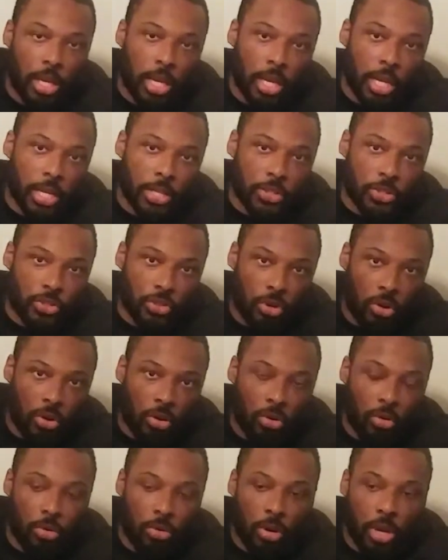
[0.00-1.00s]
And
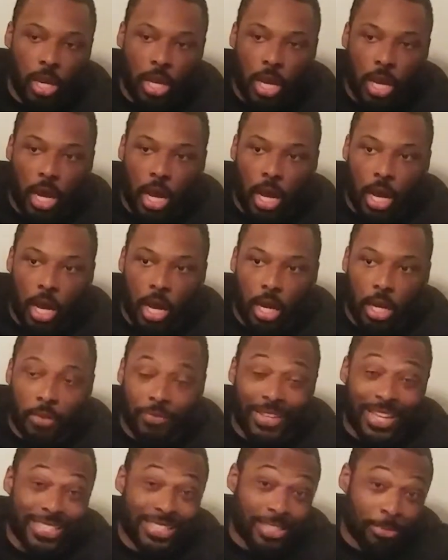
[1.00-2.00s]
so, if
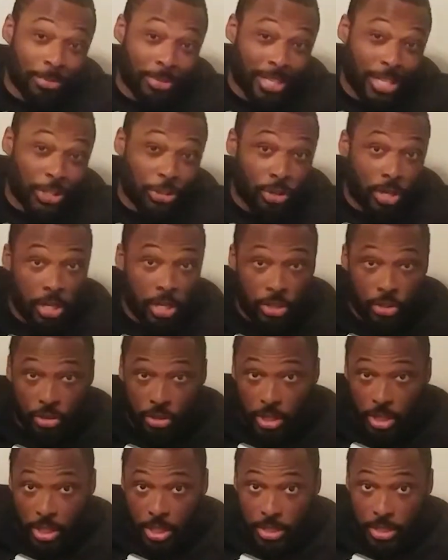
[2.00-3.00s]
that's something that you're
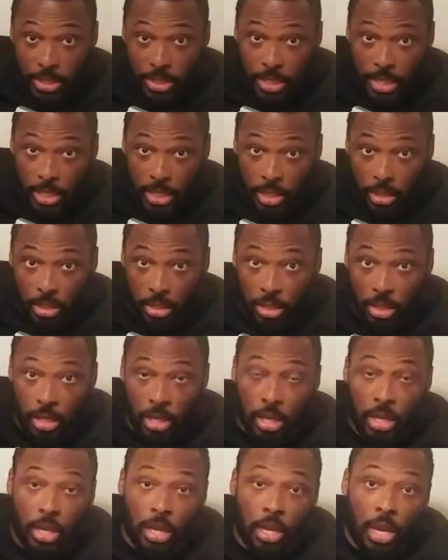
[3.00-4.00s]
interested in seeing,
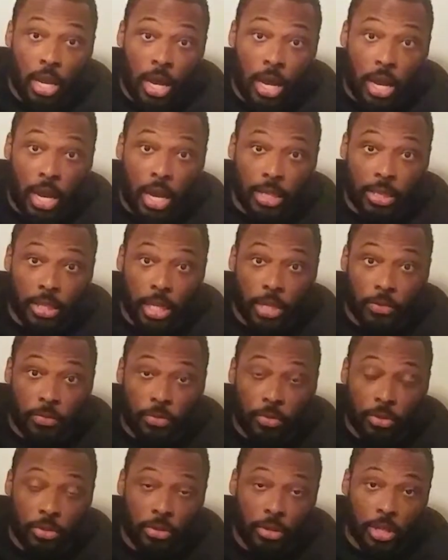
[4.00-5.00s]
I'd like
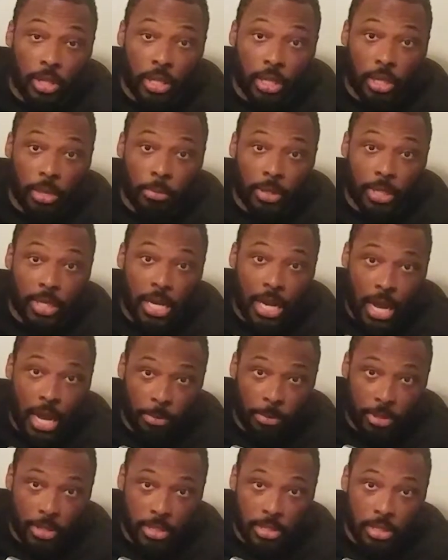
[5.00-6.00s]
for you to hit up the
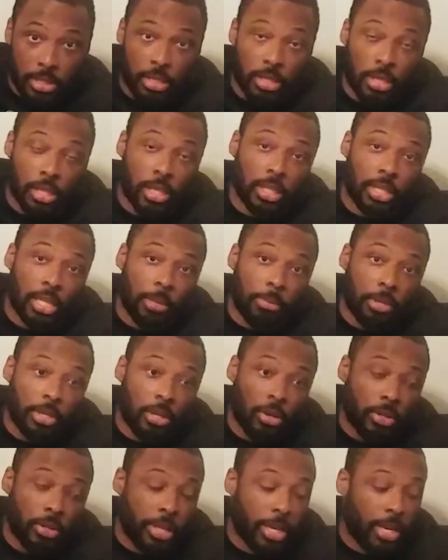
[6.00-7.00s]
comments and let me
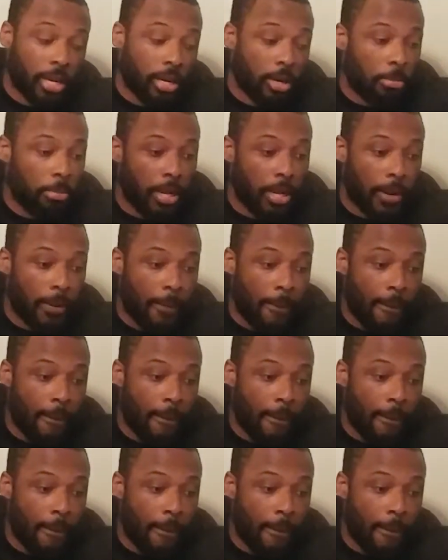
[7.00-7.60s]
know there. But